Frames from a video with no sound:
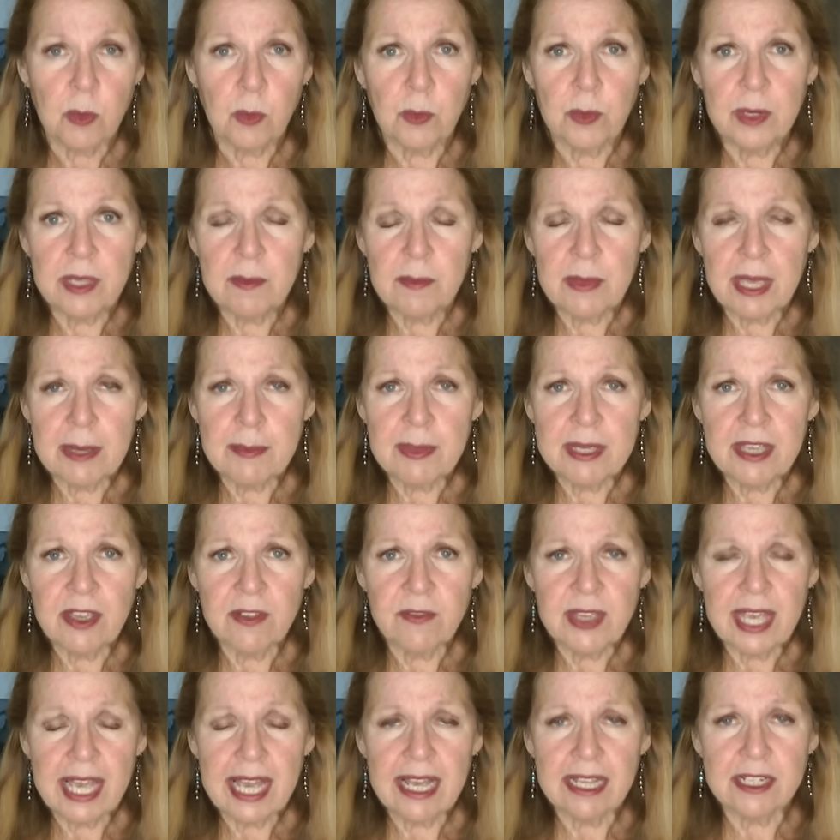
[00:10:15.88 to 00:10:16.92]
We maybe have
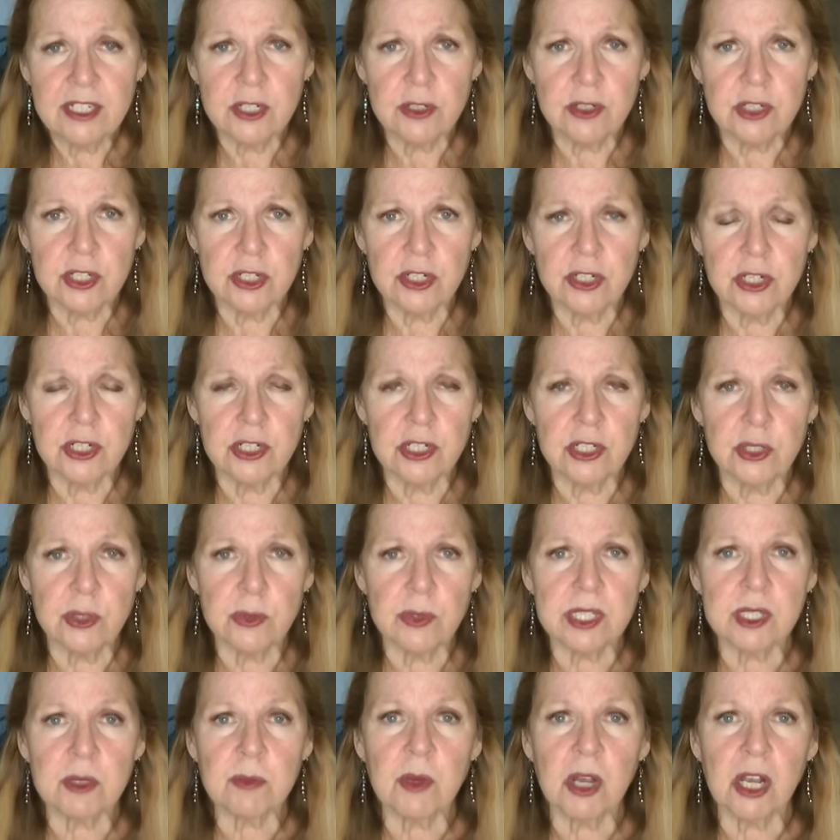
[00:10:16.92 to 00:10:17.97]
had to turn to
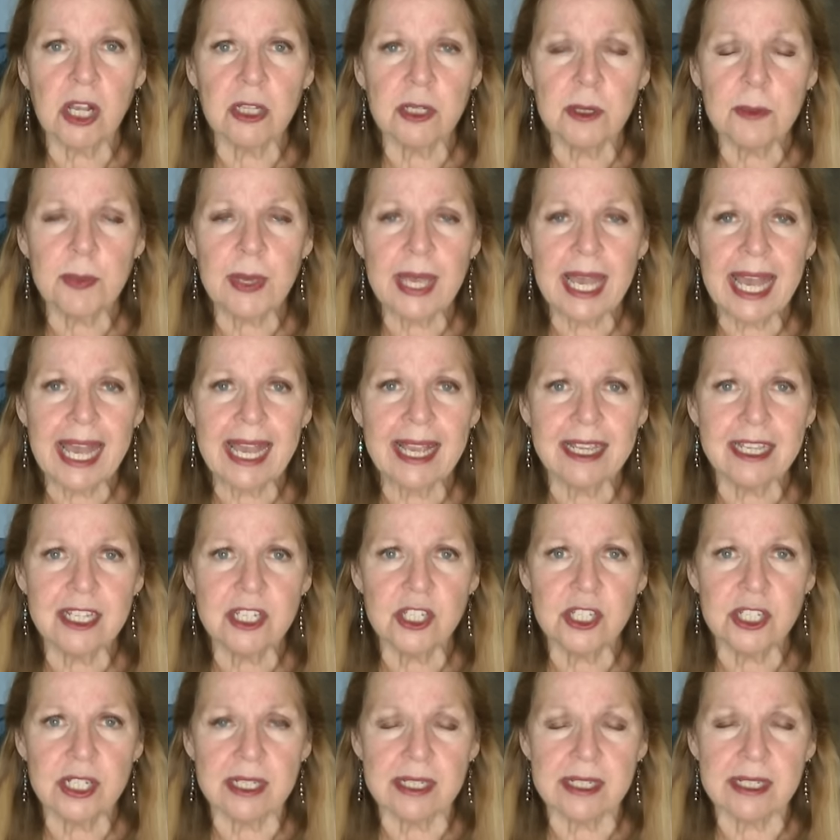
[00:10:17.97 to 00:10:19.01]
smaller
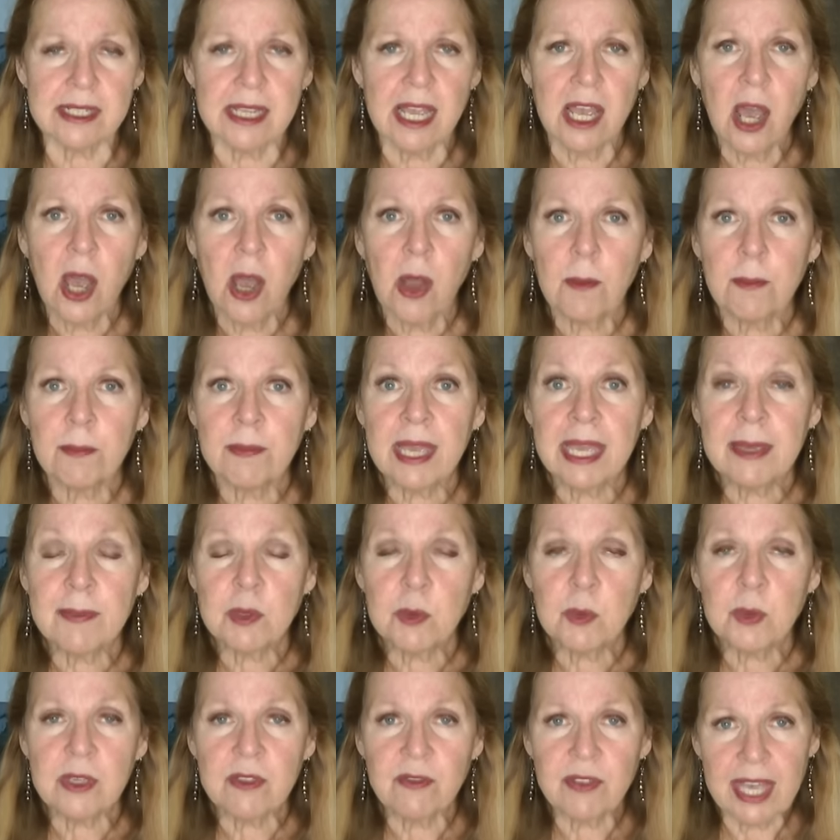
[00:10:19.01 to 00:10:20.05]
packages. Maybe
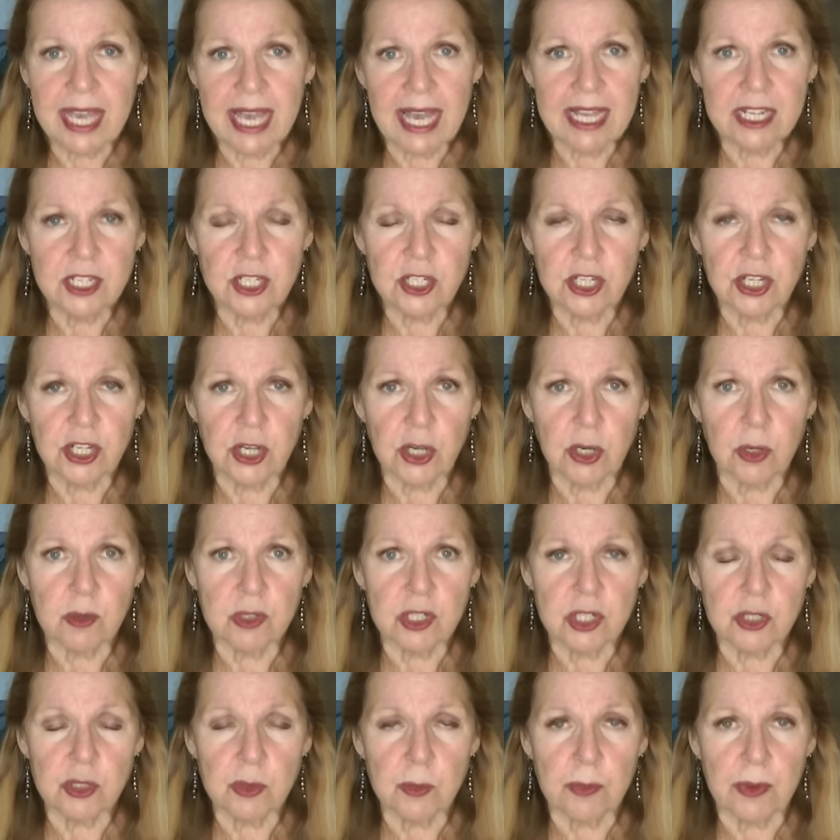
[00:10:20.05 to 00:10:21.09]
we've had to go
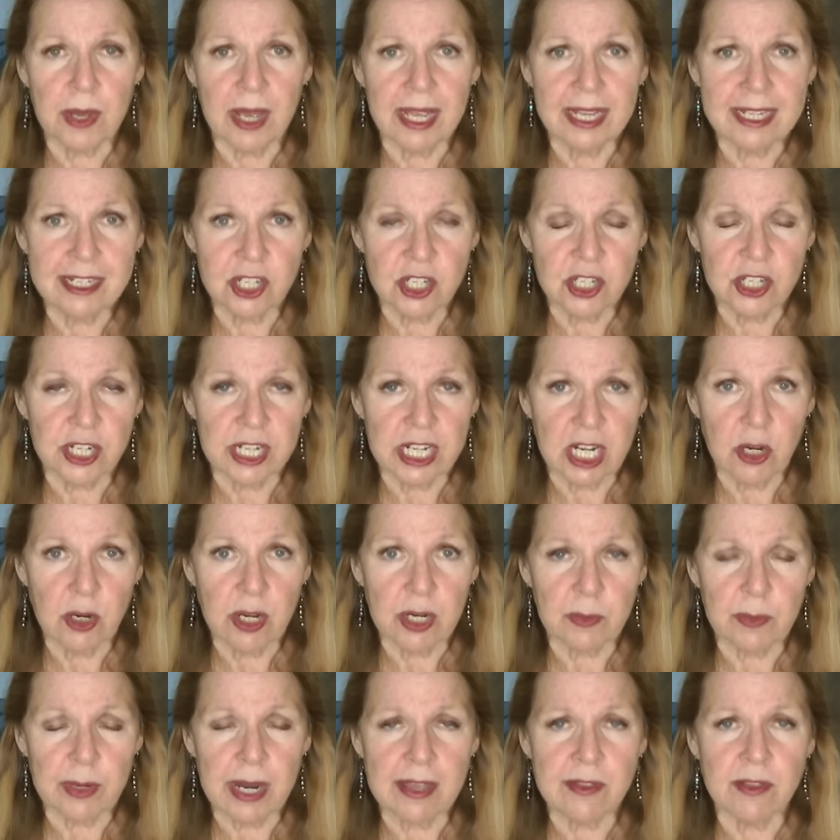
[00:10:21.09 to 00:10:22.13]
to buying
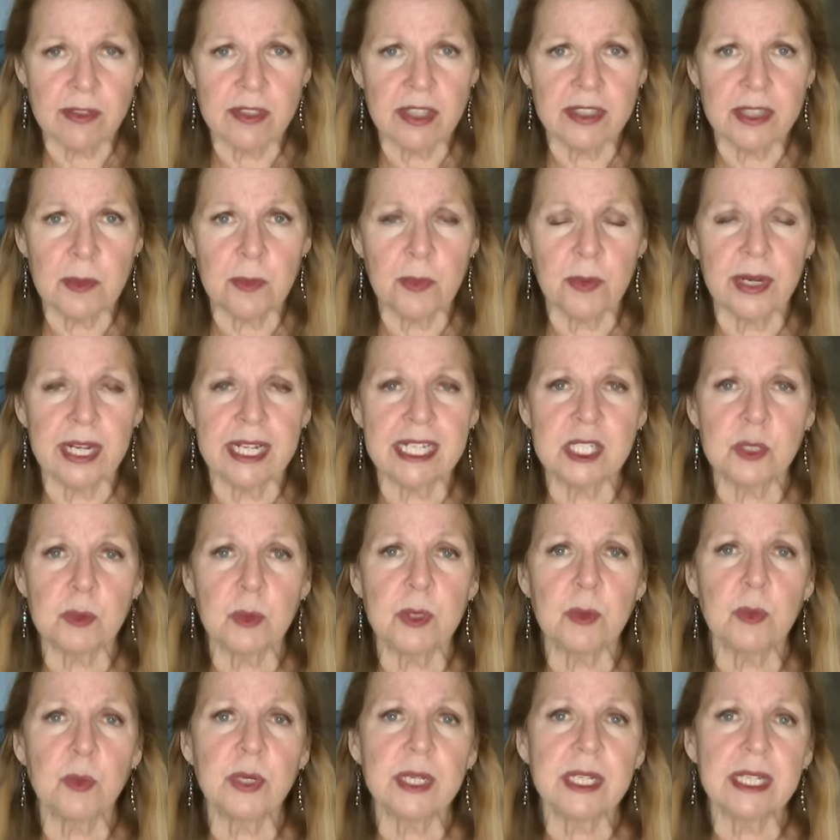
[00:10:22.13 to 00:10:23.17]
generic rather than the brands we
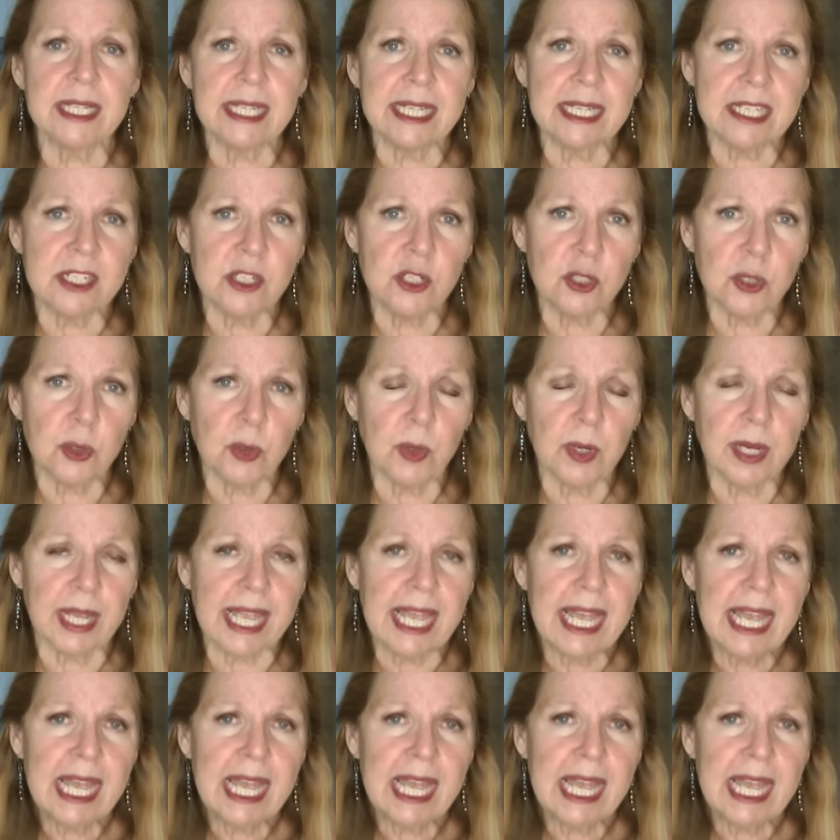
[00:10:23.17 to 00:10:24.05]
really enjoy.